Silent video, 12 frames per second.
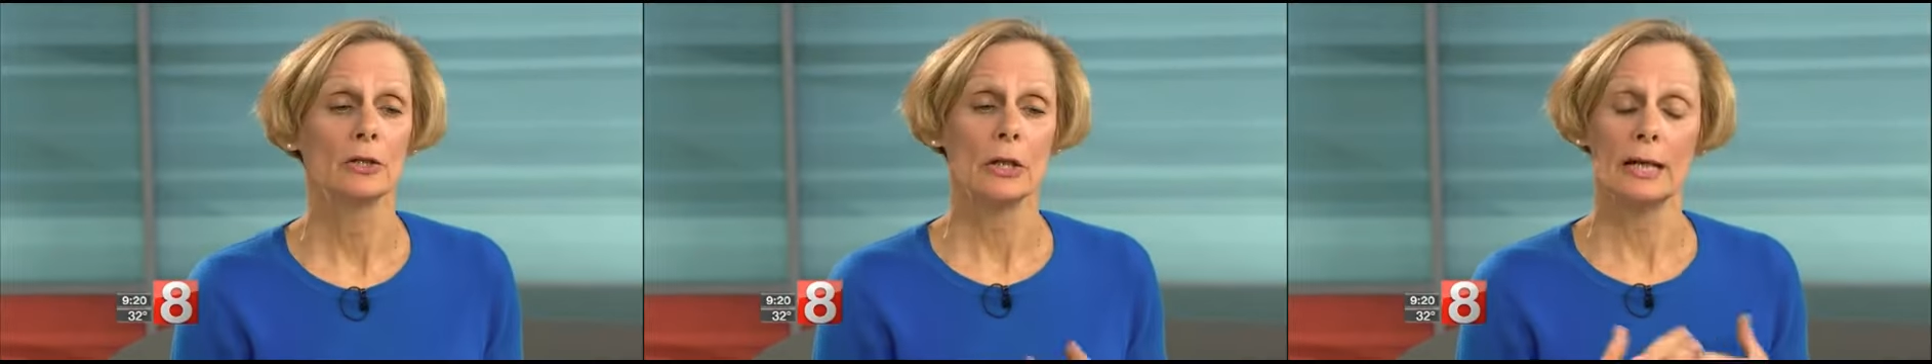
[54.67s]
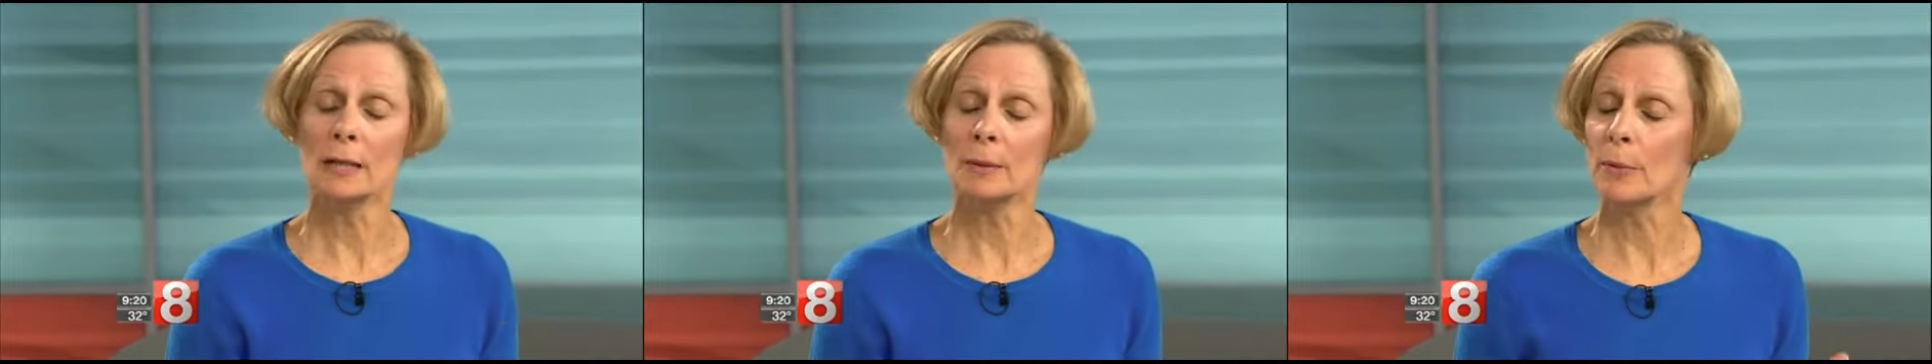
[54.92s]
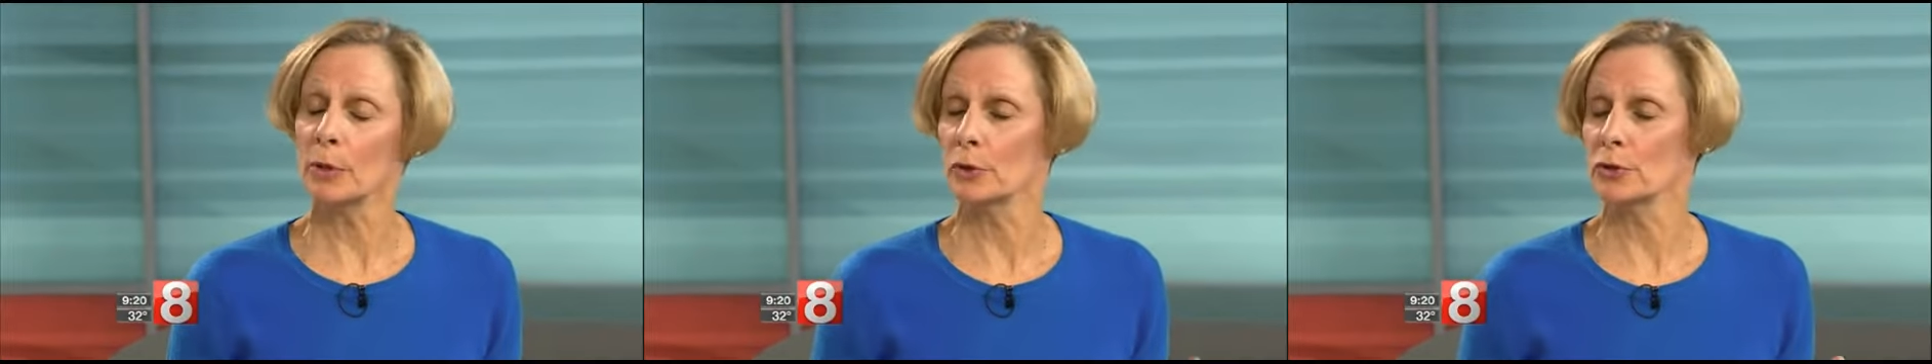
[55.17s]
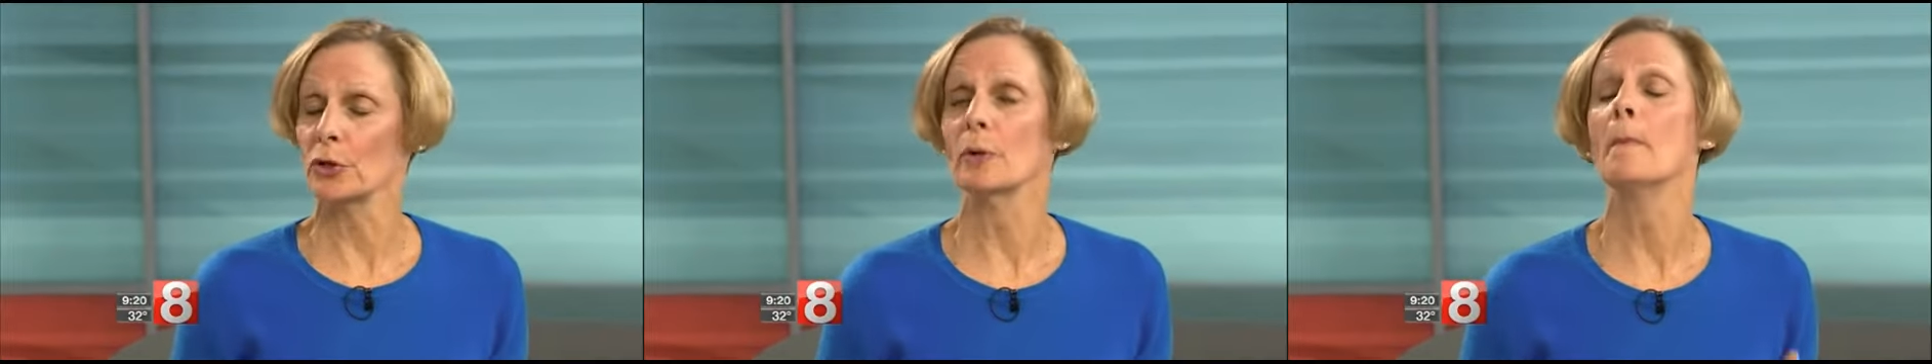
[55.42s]
in a
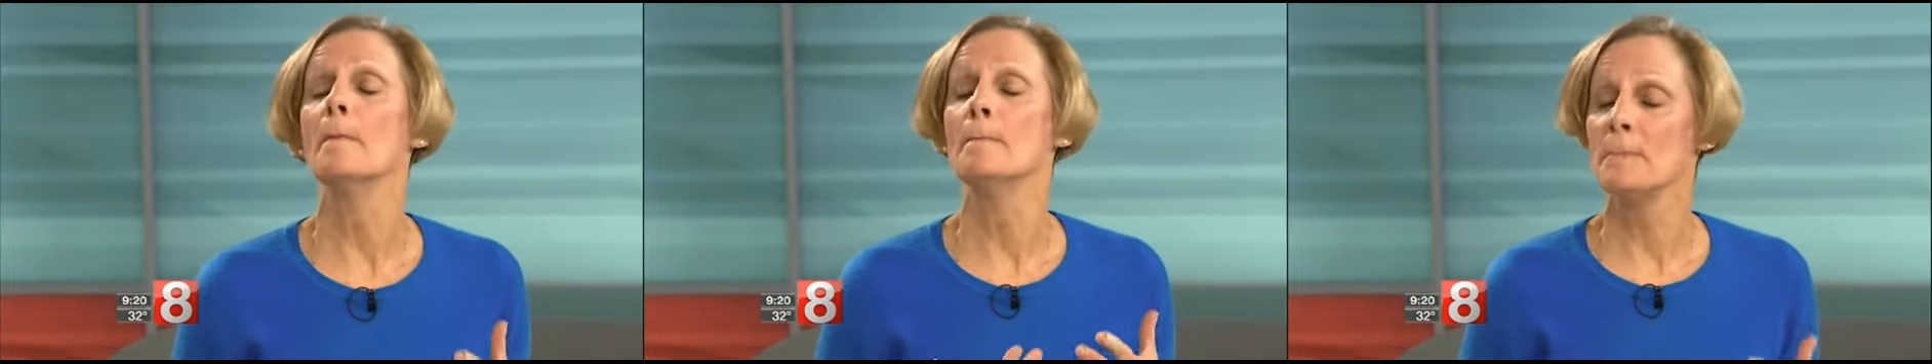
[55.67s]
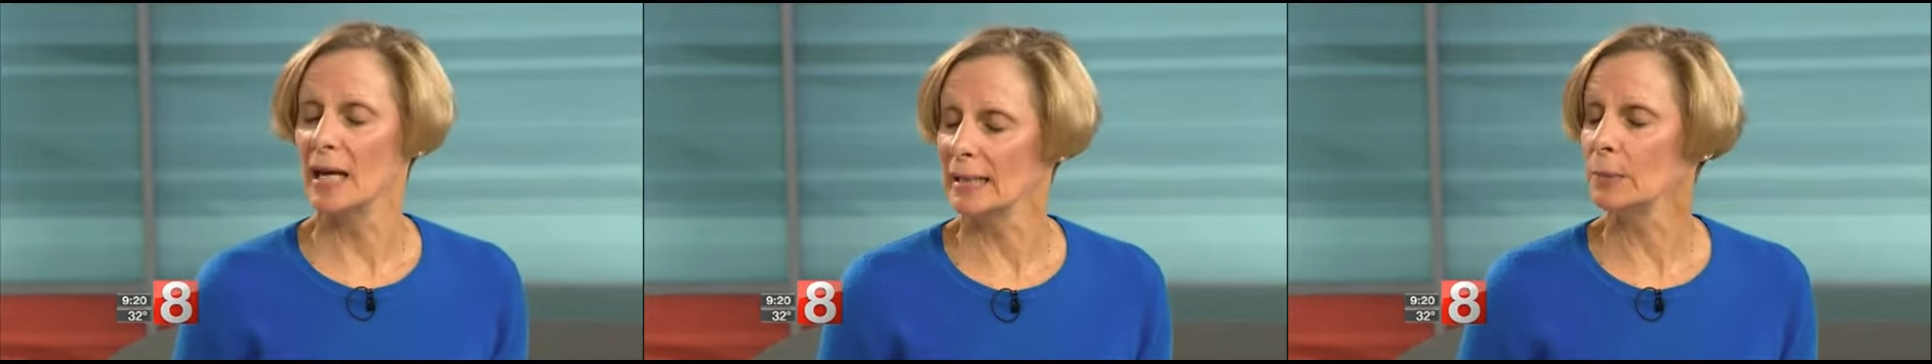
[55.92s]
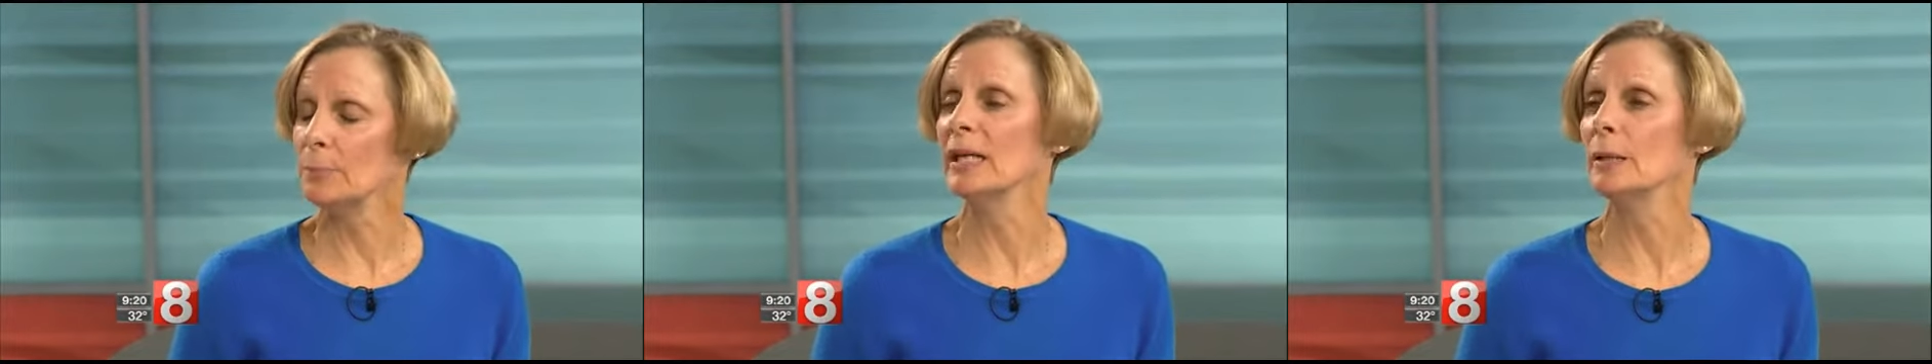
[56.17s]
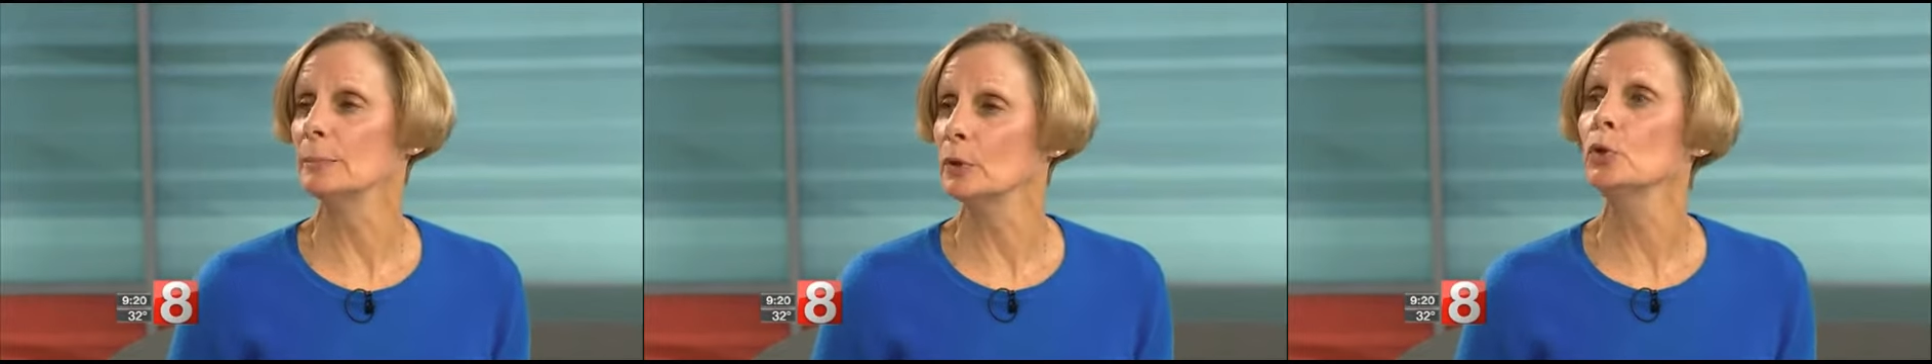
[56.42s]
merger, many
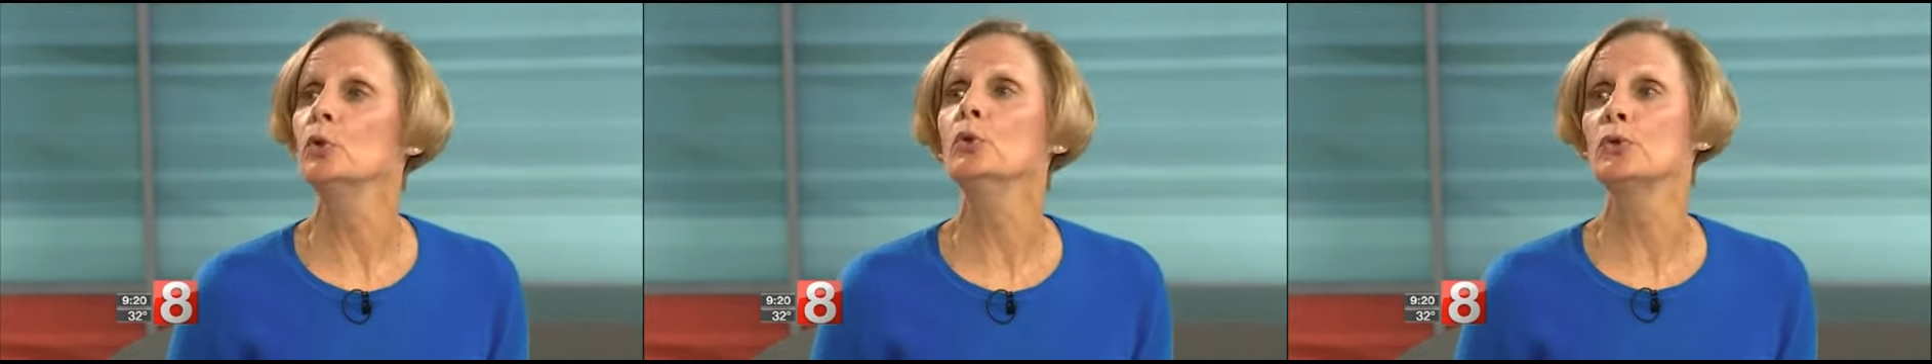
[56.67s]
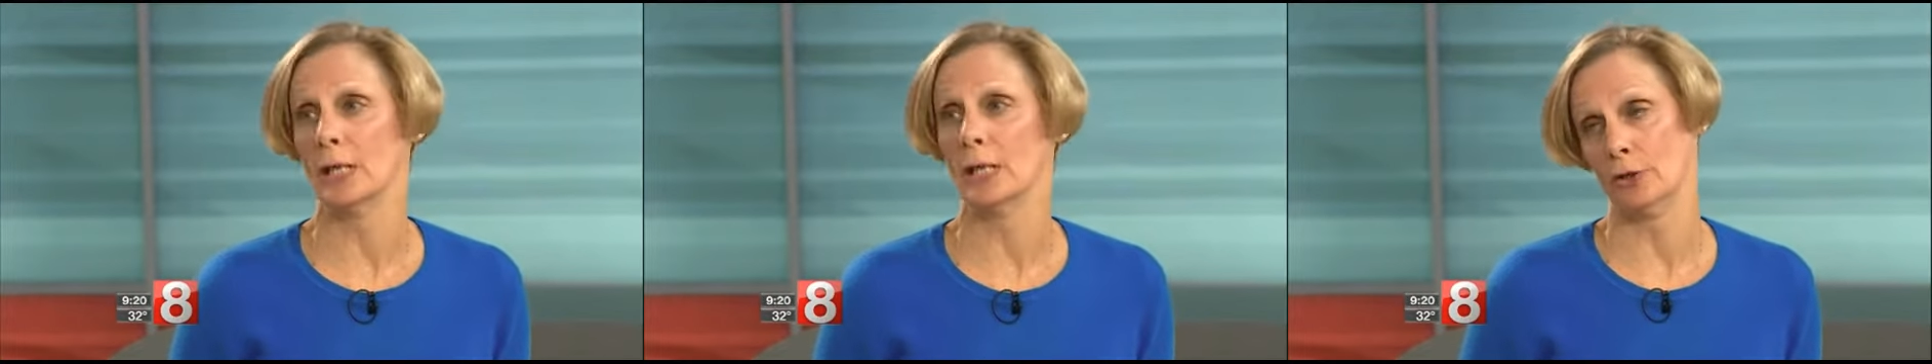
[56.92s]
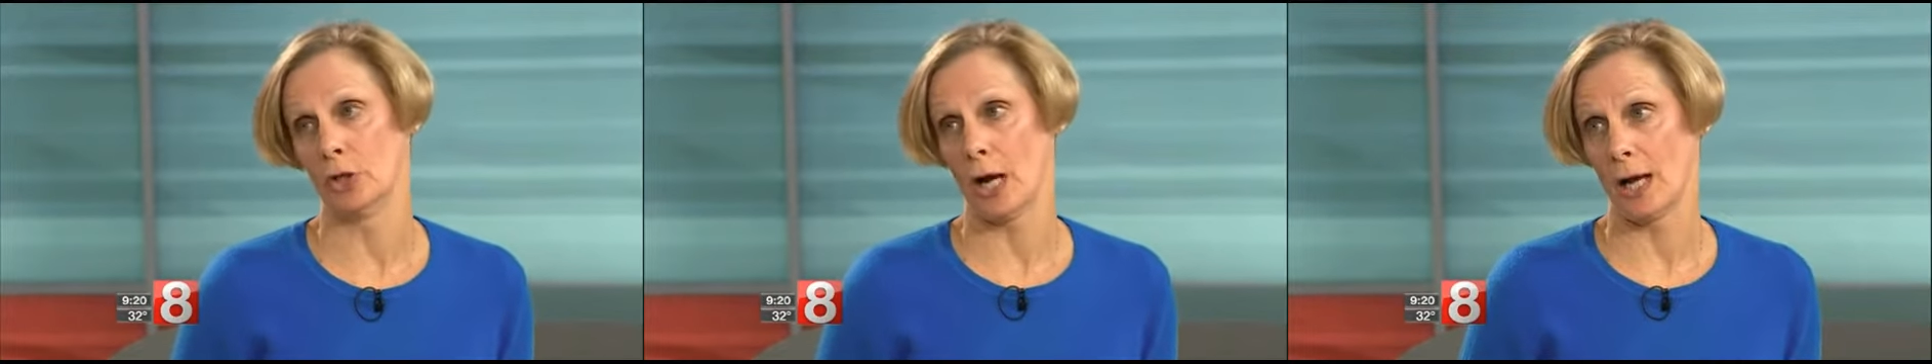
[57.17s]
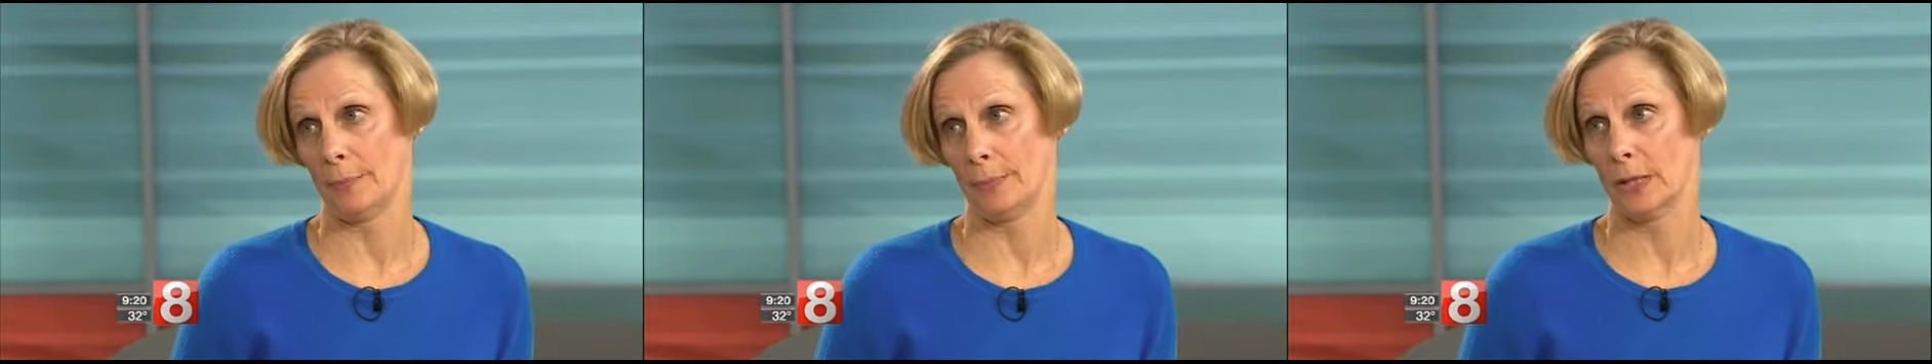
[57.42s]
people lose their
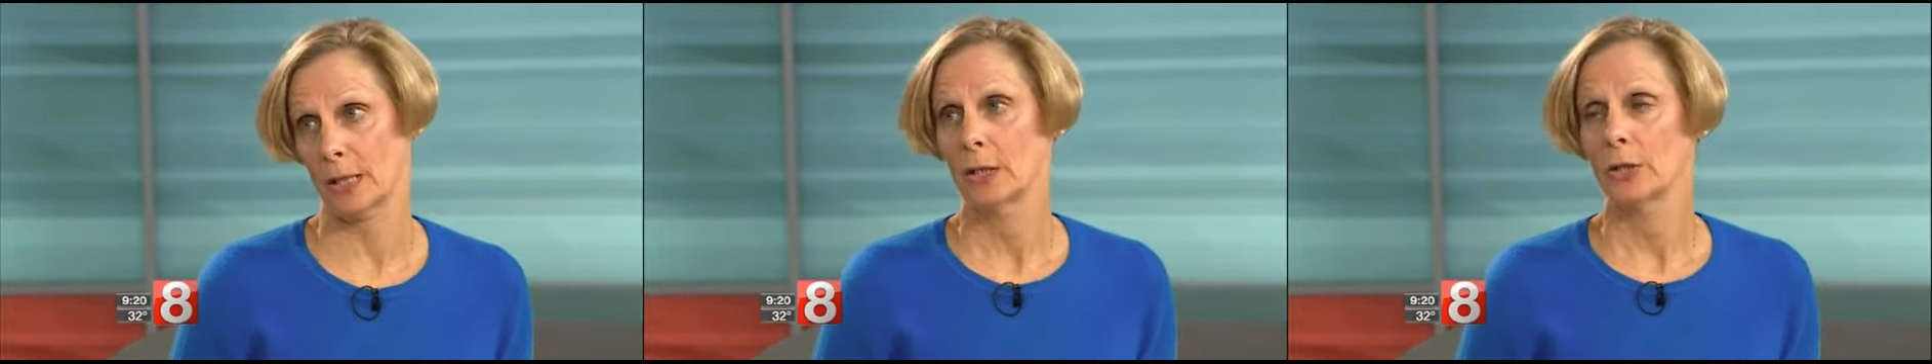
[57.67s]
jobs.